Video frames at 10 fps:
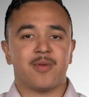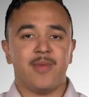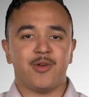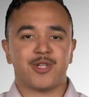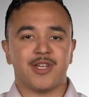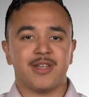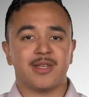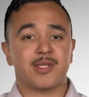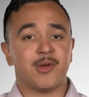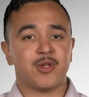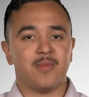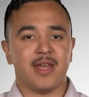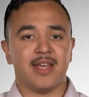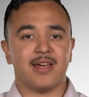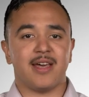promotion, social
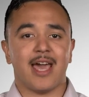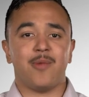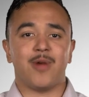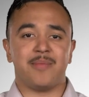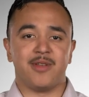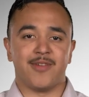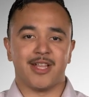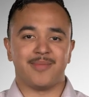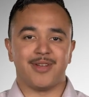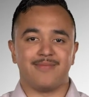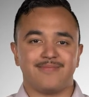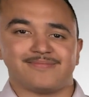media, and web development.